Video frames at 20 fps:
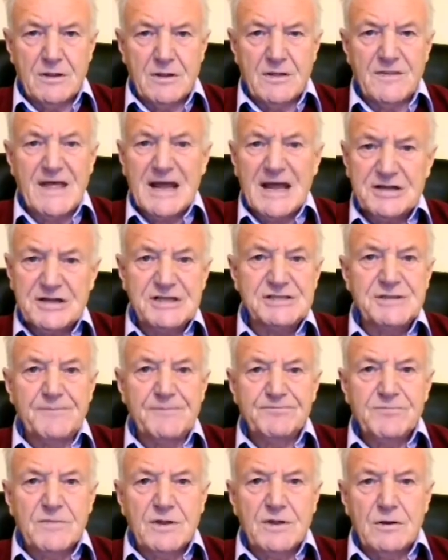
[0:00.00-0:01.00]
That is,
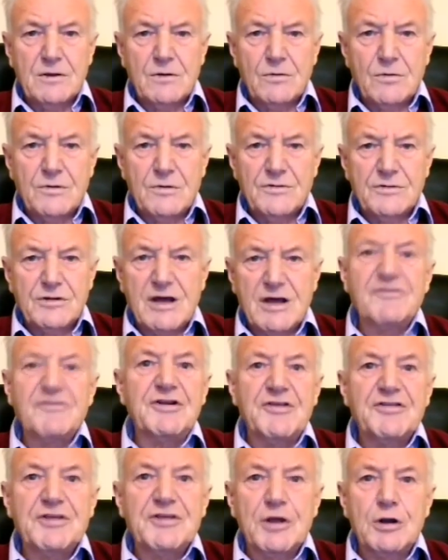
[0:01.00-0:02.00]

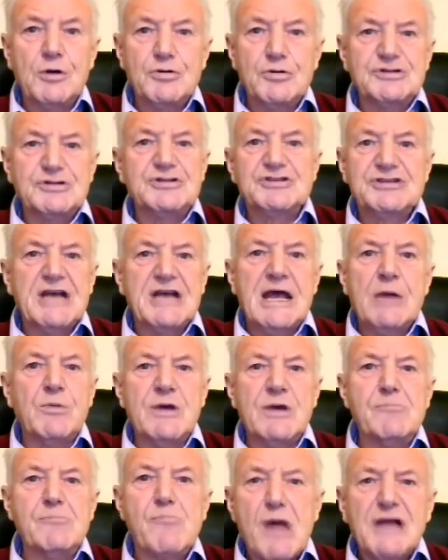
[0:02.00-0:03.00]
covenant theologians say
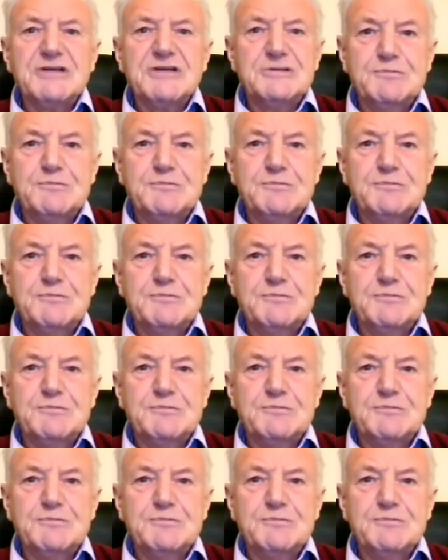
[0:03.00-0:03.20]
we must